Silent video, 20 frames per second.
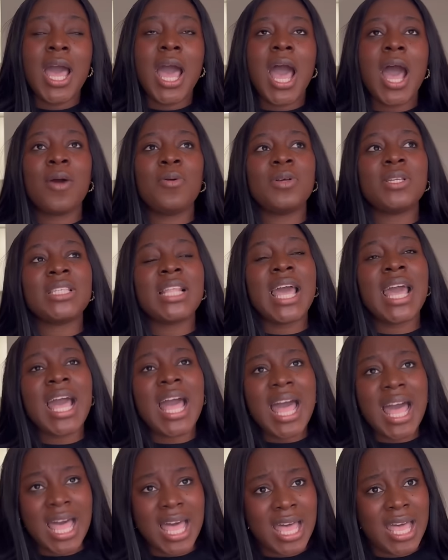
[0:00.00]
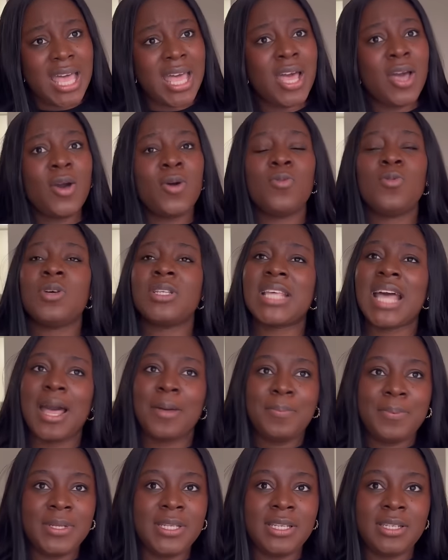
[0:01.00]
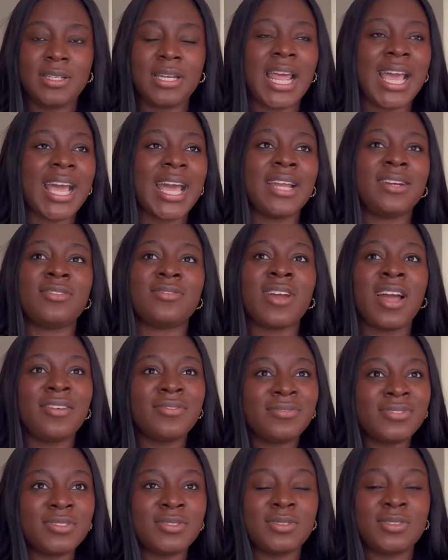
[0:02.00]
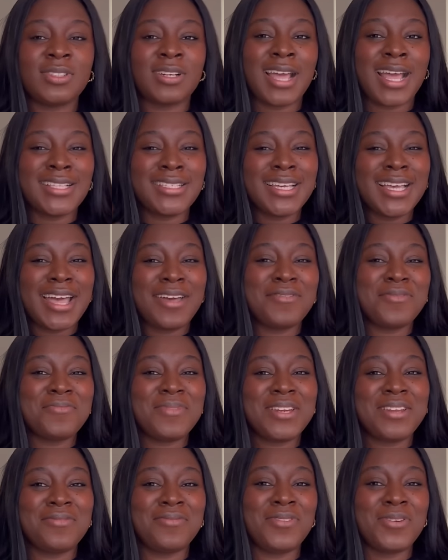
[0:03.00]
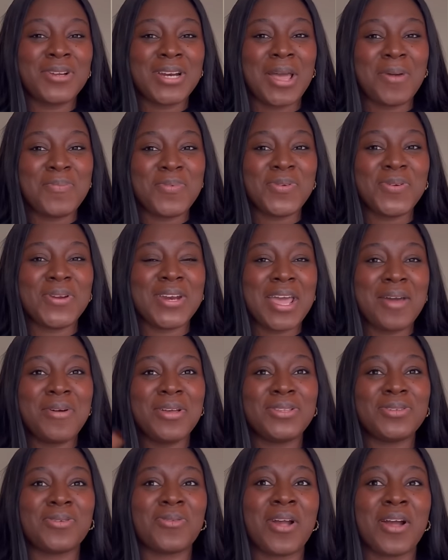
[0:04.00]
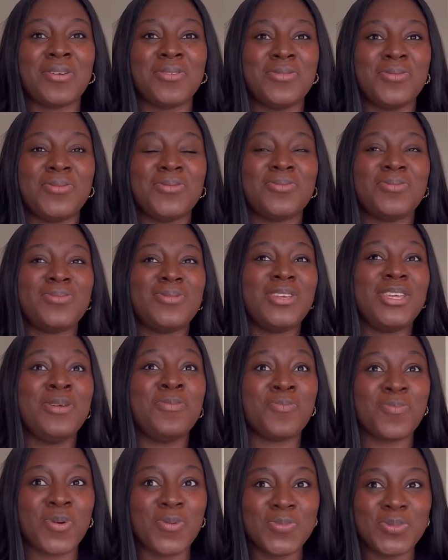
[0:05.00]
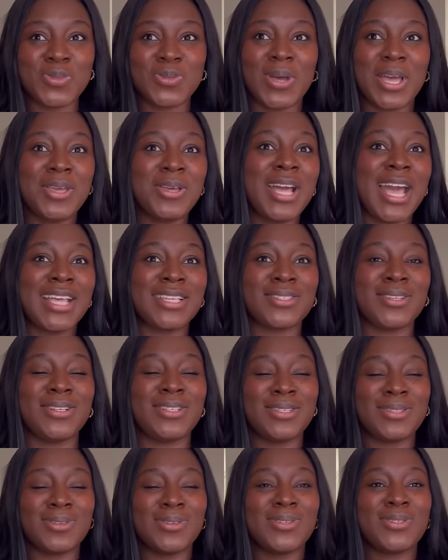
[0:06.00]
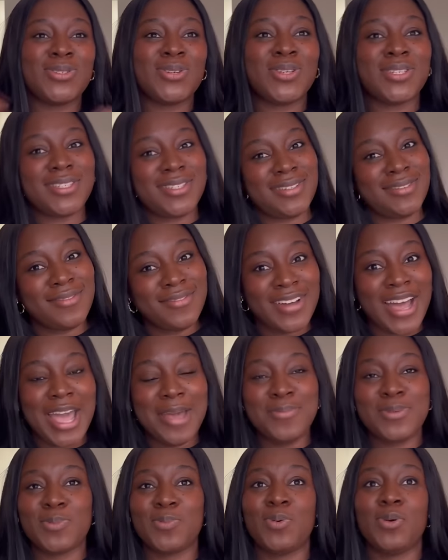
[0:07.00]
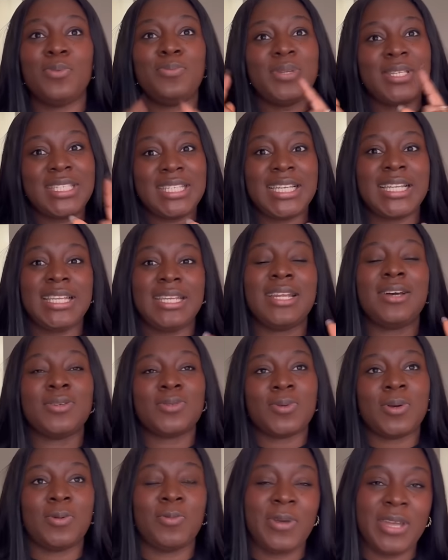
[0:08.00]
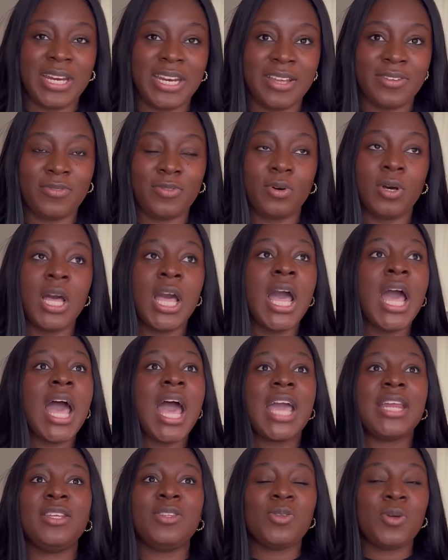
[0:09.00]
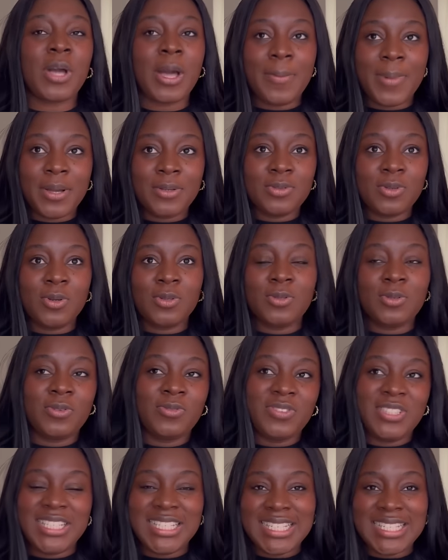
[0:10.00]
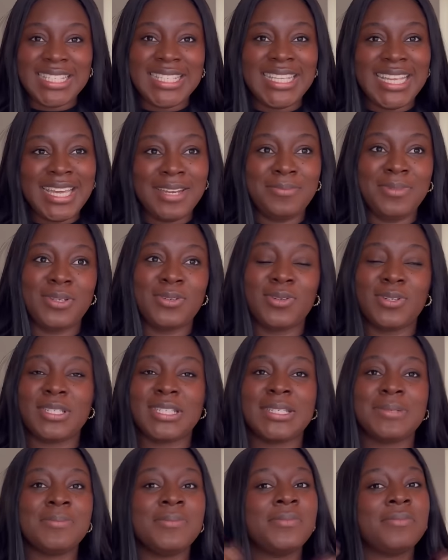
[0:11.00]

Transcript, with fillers: i was like ah, what's happening? Like I traveled. I think I even made a vlog that period I went to Krakow impromptu and you guys thought it was just vibes, but basically that was what I went there for. I didn't talk about all of this then because